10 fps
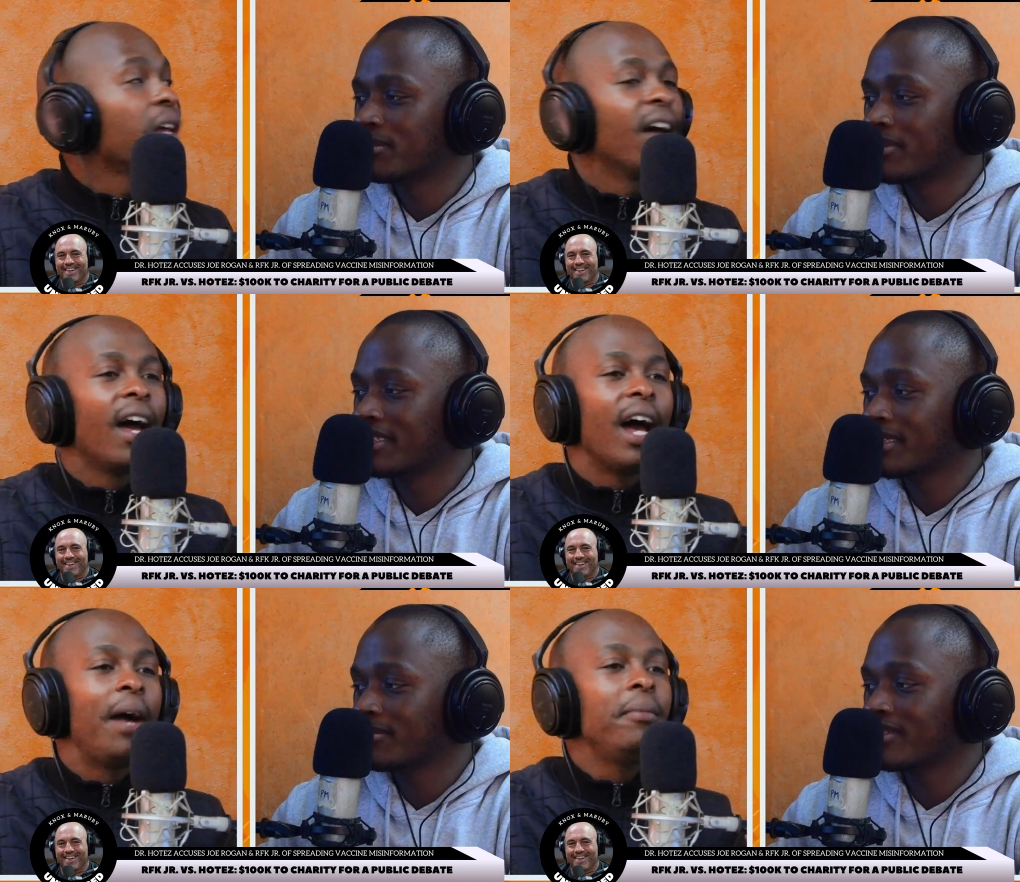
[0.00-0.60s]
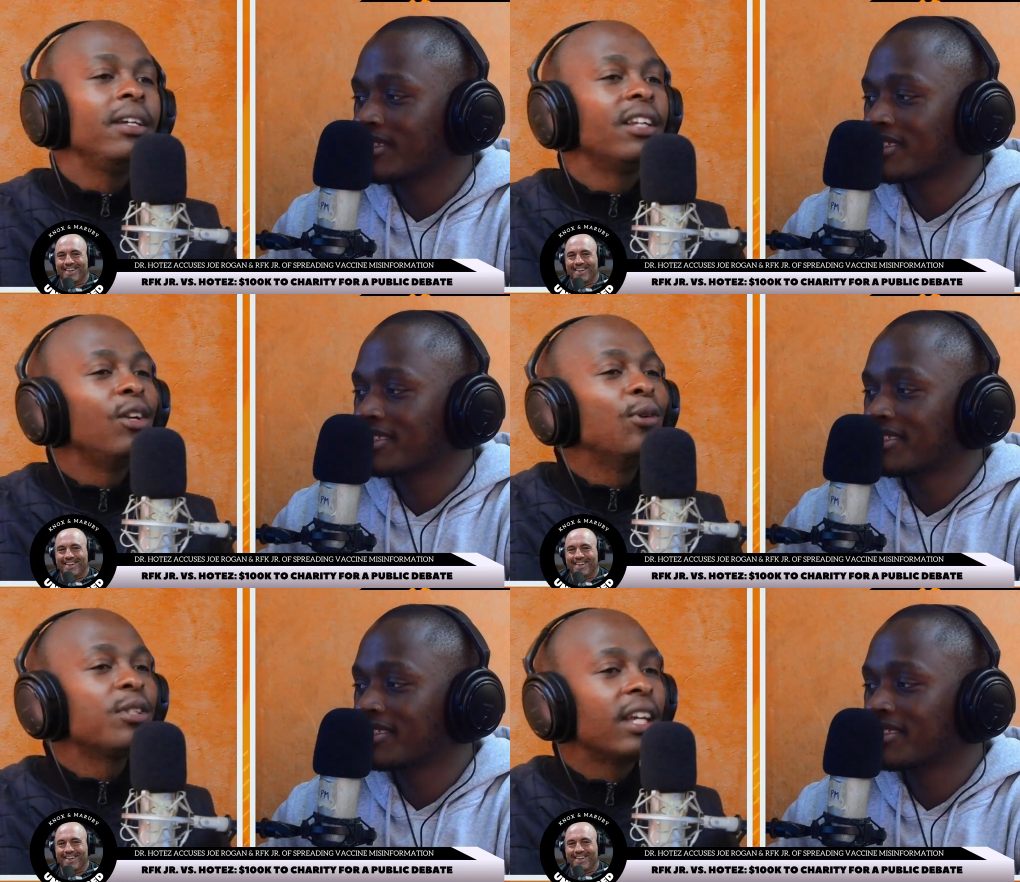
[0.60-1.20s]
Speaker 1: is better.
Speaker 2: I mean,
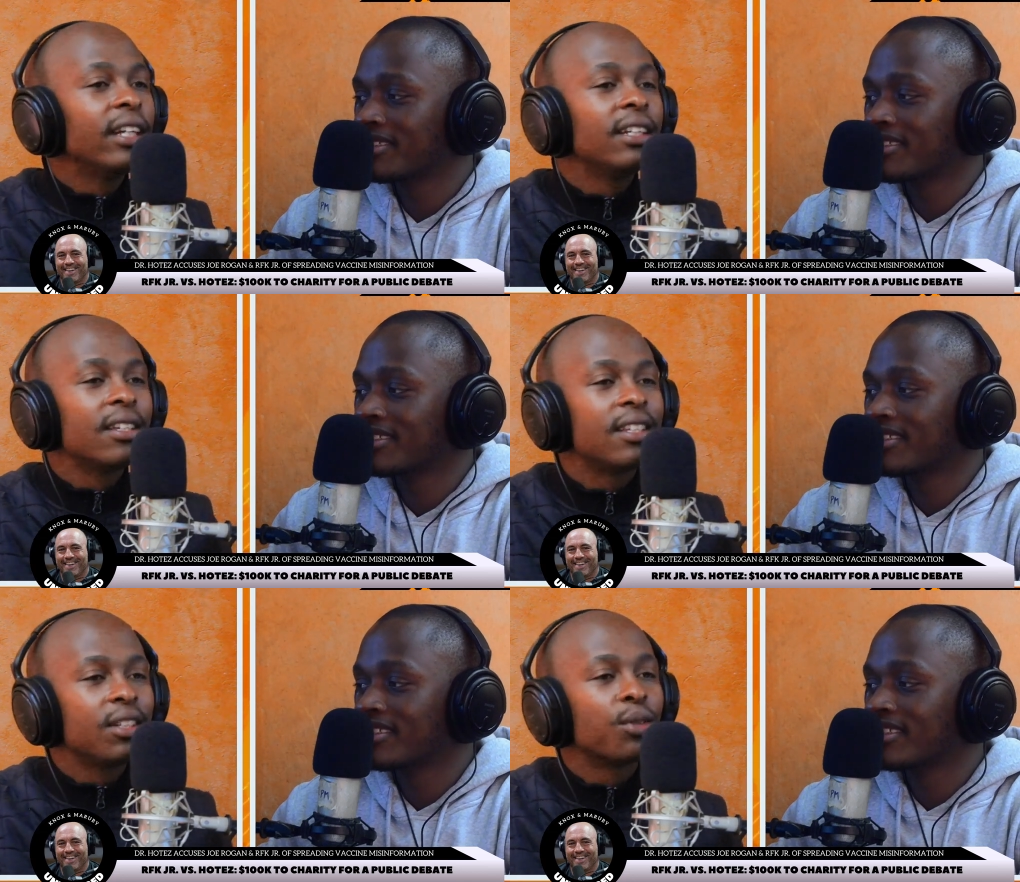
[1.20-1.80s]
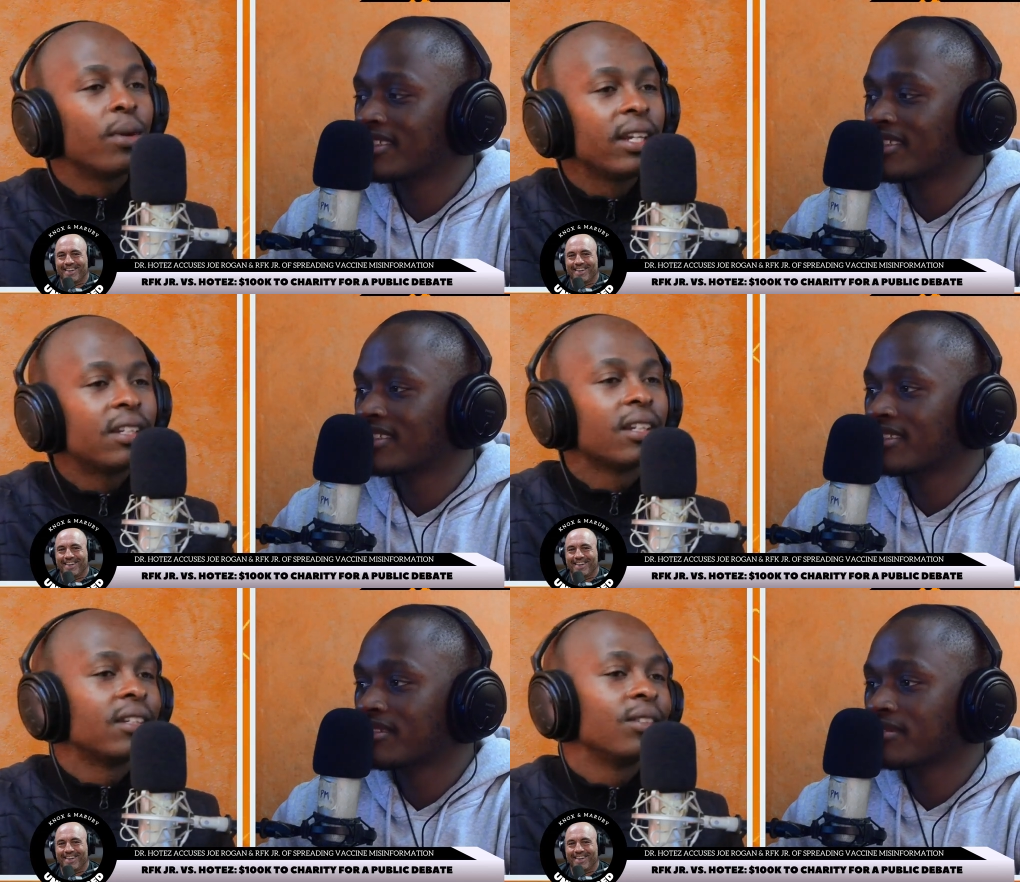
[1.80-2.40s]
the loser in this
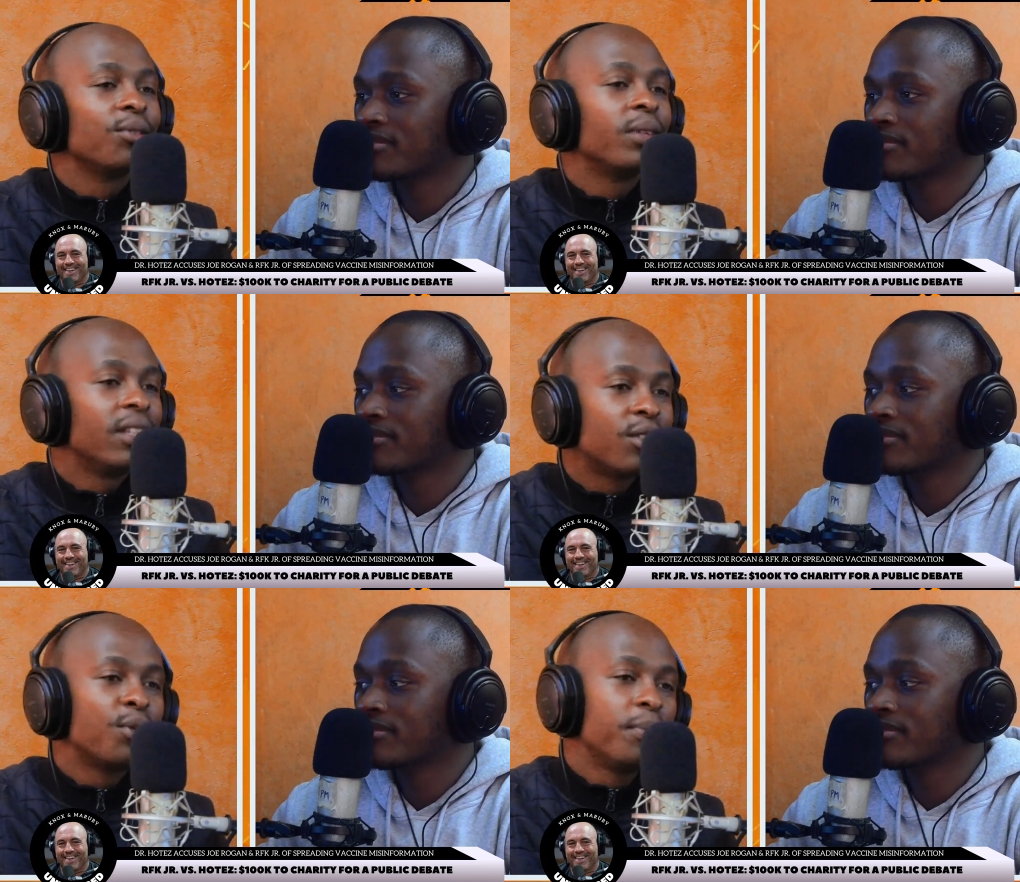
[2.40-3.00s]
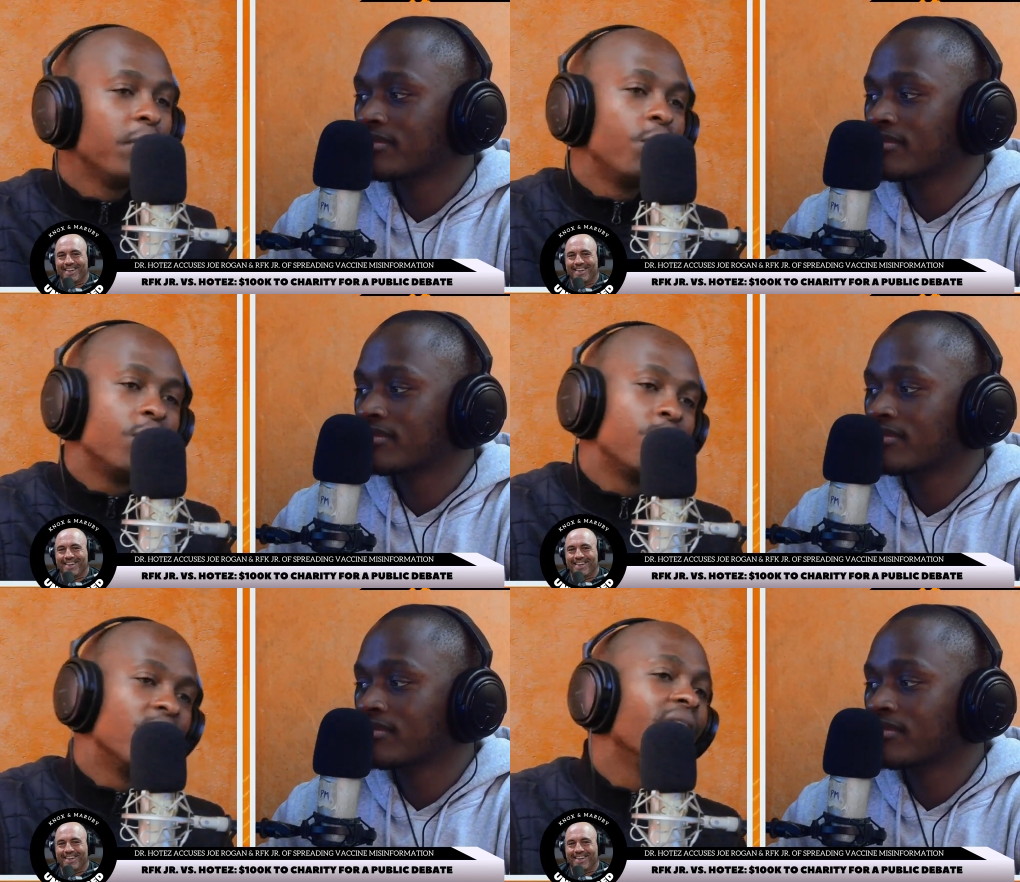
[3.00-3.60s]
situation were the two
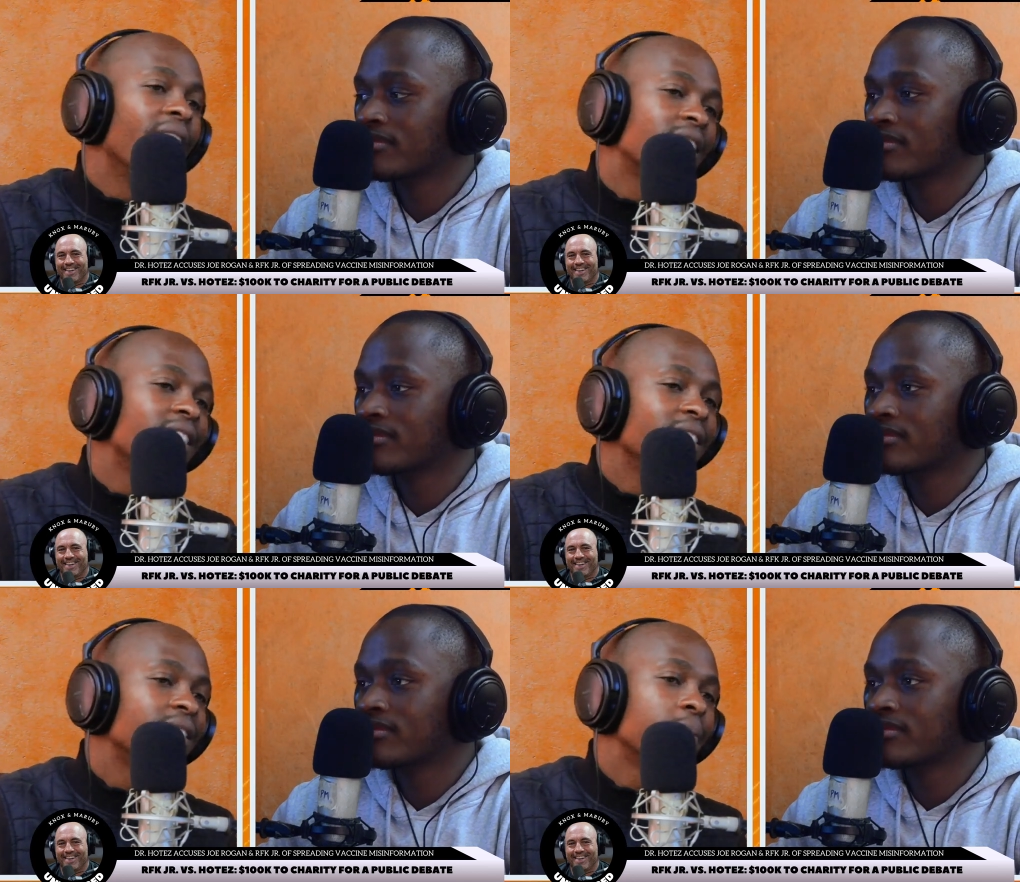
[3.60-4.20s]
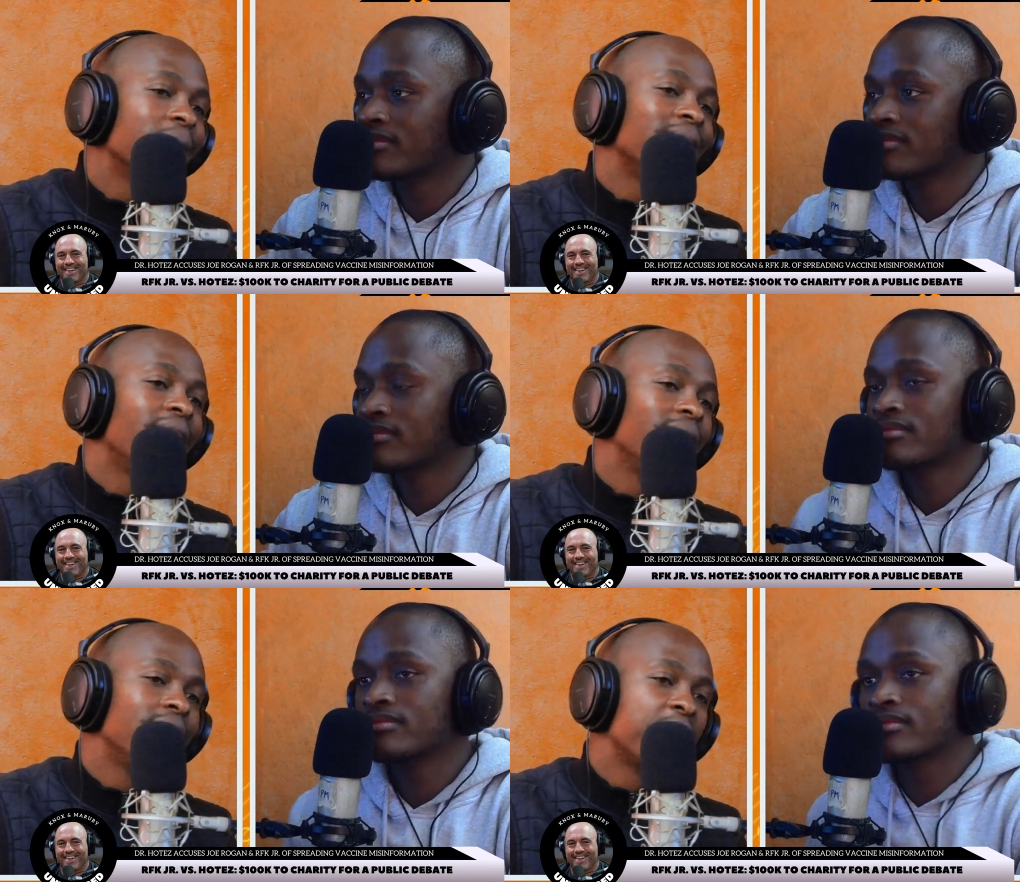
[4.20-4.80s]
people who are actually supposed
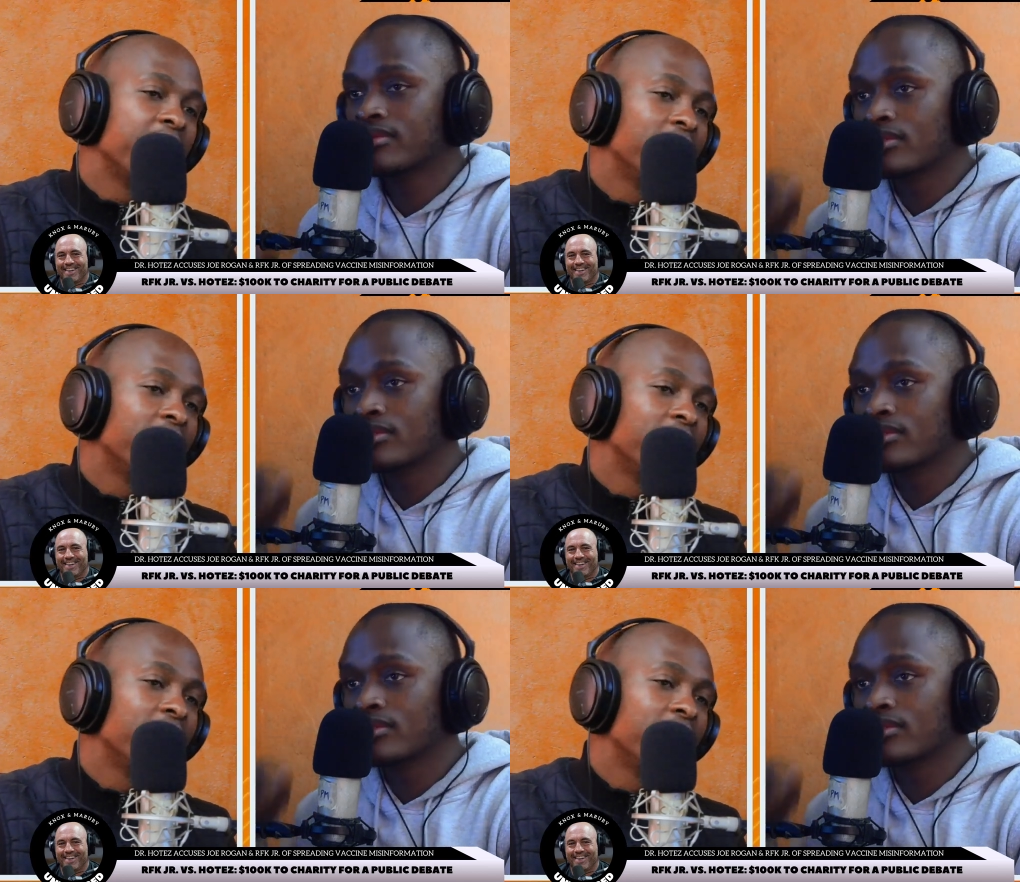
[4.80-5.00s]
to have the